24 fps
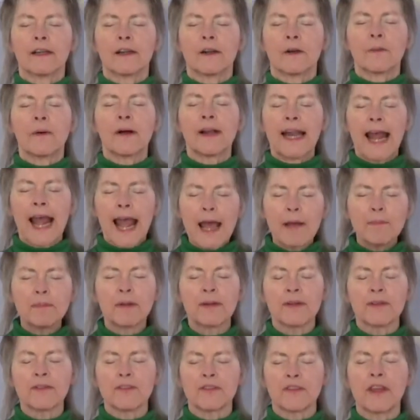what
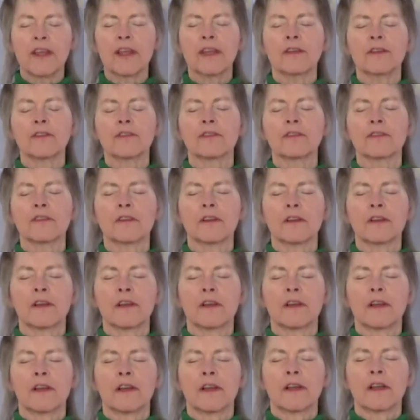happens is
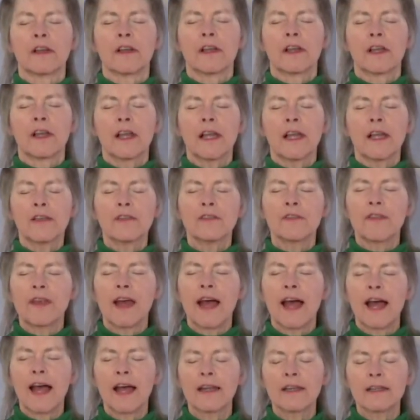
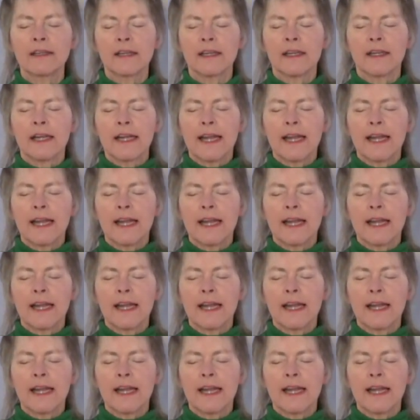that